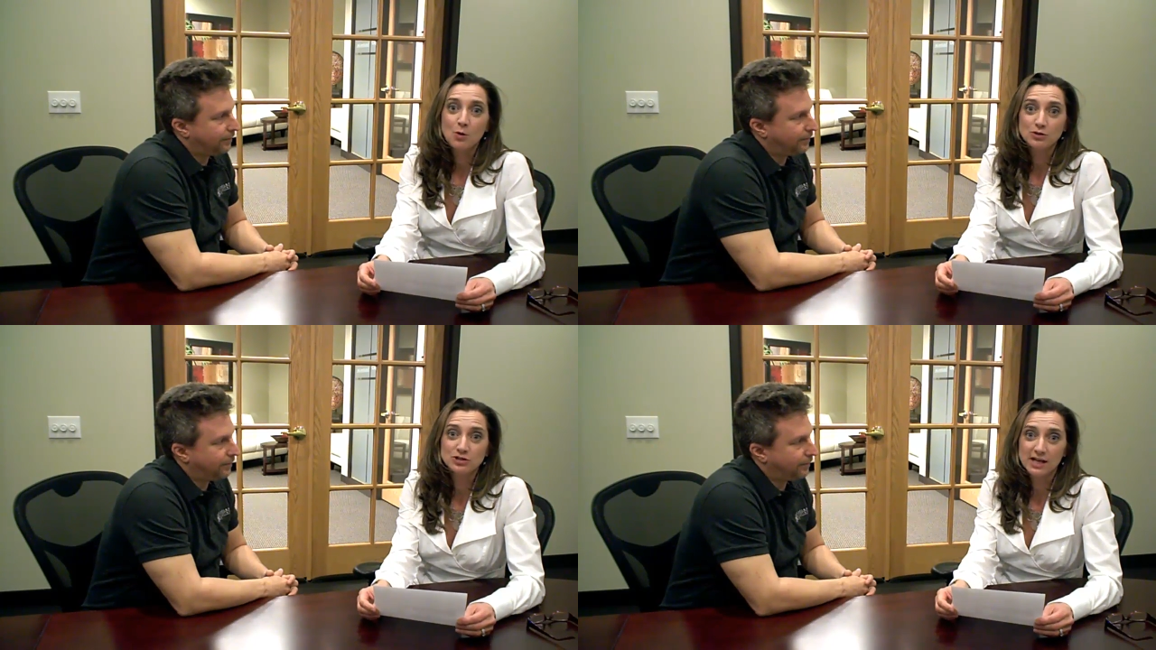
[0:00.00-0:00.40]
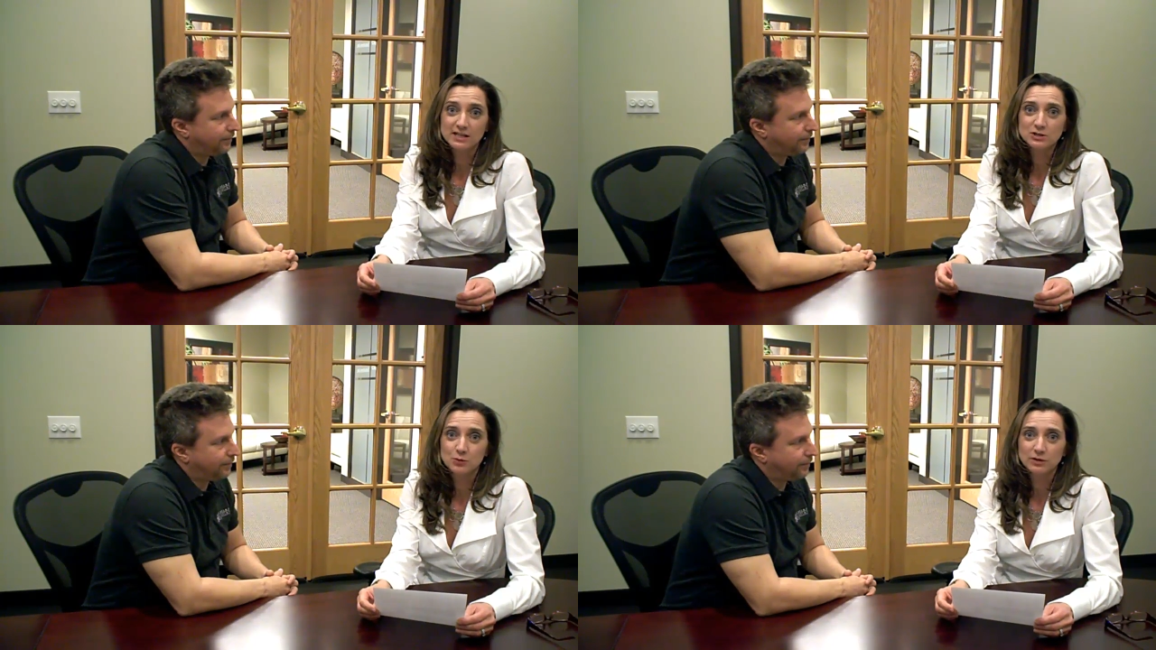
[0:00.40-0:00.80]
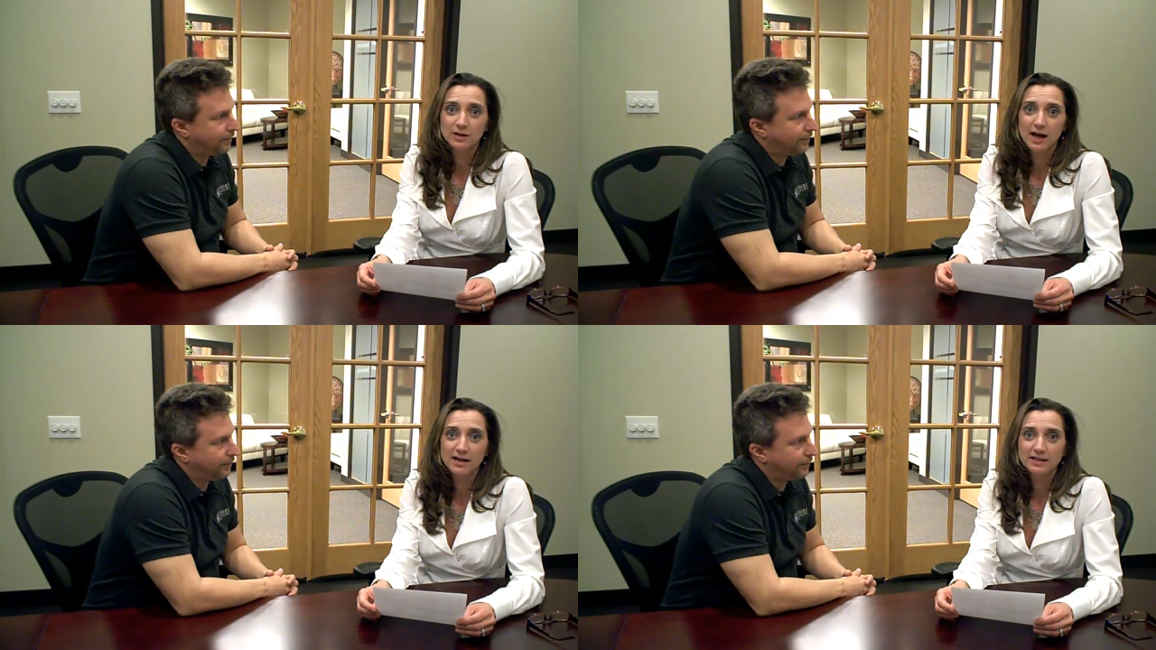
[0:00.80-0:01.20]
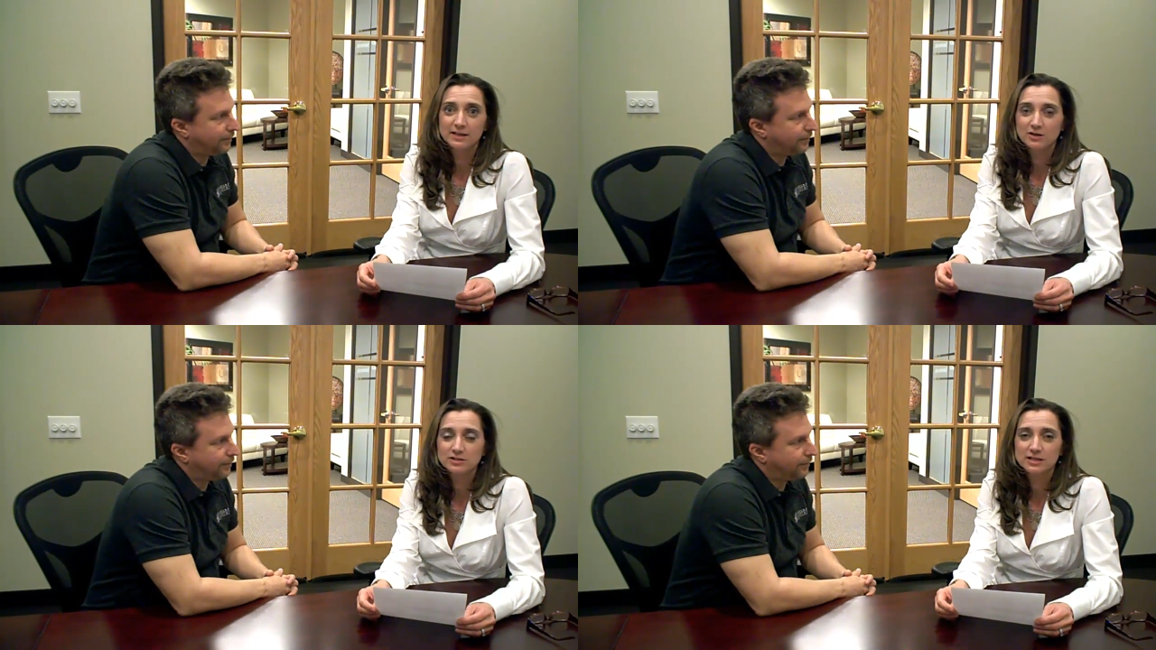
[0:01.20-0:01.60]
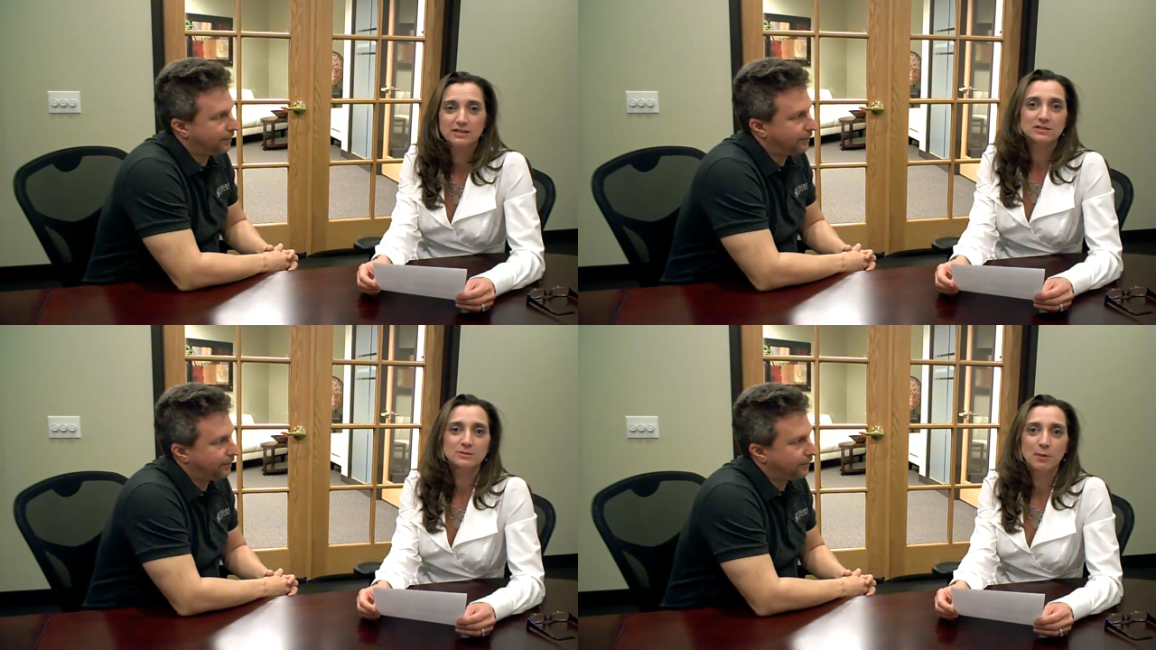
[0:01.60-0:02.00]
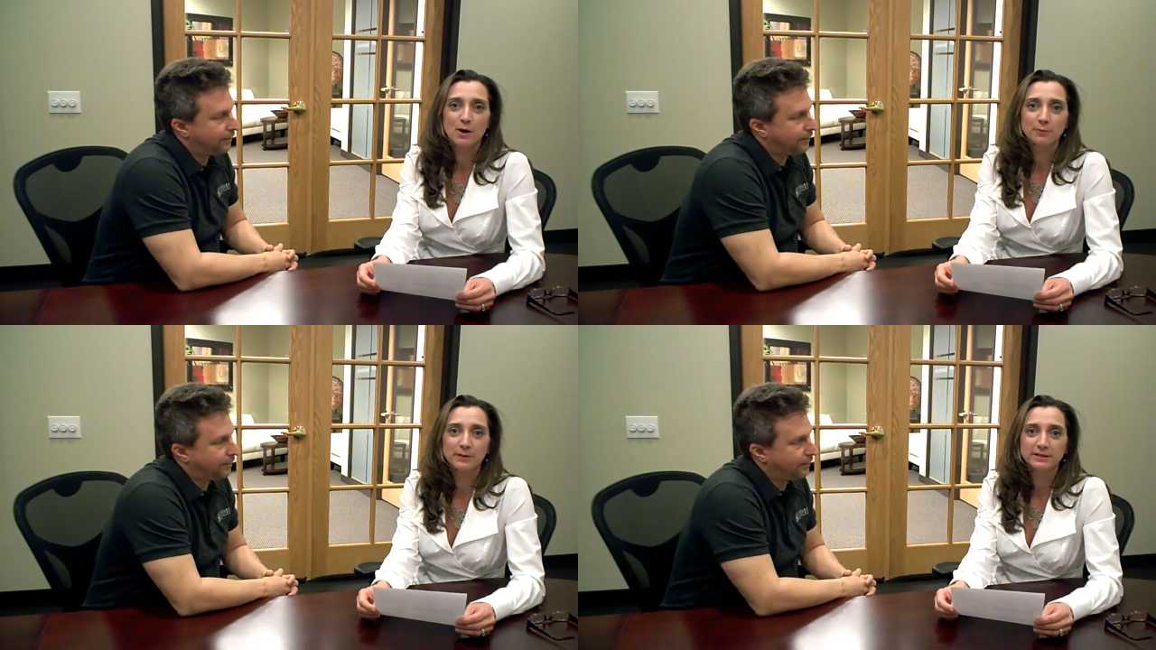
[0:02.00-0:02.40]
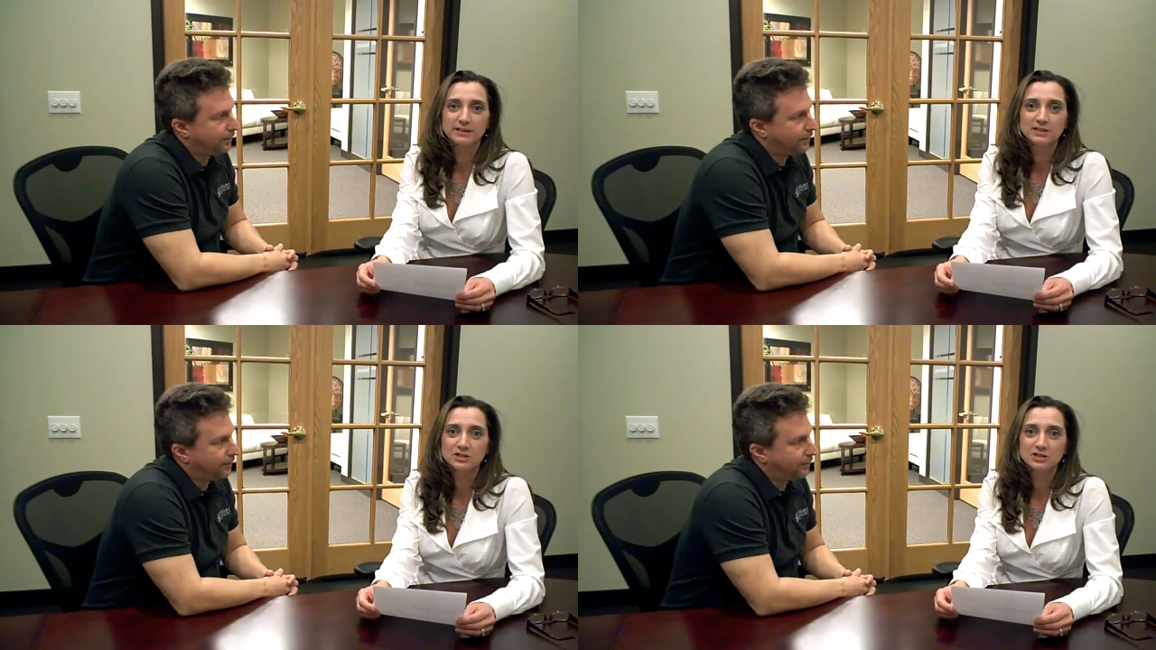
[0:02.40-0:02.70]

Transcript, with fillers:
Speaker 1: or Janet Dorncutt in our sales department,